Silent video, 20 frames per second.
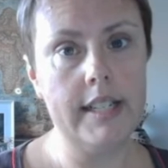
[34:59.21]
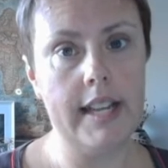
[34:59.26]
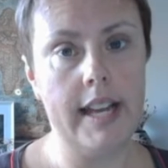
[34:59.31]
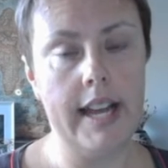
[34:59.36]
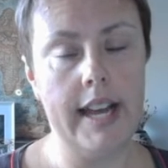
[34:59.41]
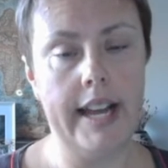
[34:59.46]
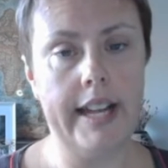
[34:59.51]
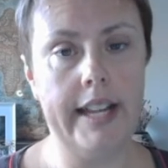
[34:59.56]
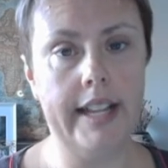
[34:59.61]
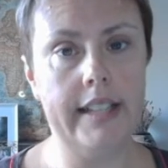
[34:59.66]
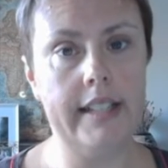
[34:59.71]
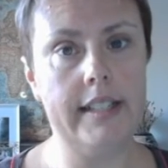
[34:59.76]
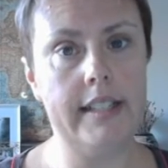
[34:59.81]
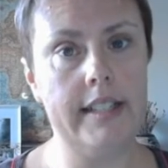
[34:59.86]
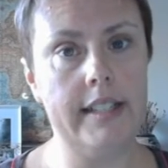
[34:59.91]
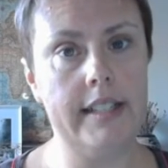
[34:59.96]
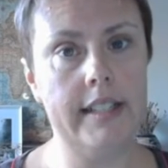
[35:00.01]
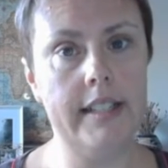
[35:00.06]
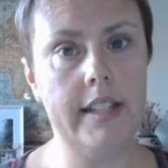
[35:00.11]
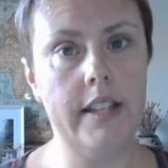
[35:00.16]
is
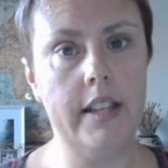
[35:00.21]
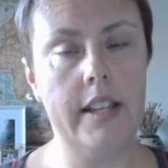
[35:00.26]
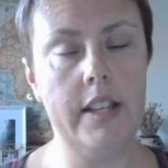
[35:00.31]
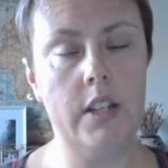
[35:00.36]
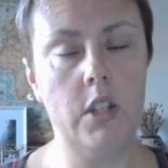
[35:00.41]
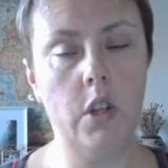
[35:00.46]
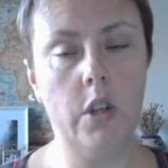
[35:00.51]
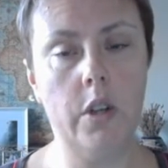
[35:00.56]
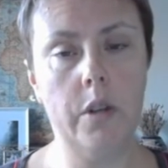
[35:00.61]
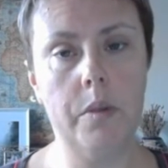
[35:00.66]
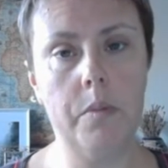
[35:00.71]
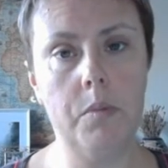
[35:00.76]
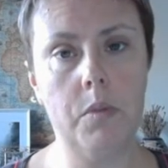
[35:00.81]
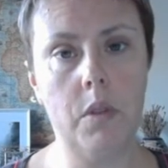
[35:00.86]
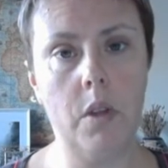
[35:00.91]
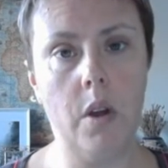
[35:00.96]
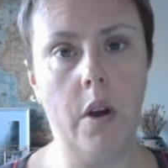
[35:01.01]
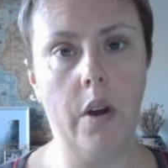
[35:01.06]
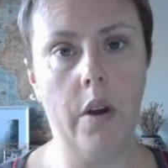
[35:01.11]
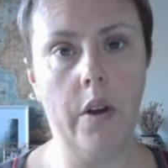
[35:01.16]
a black and white
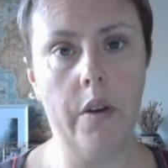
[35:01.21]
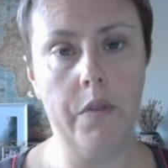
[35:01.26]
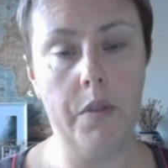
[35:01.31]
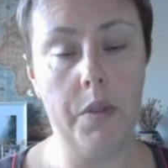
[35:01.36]
bird.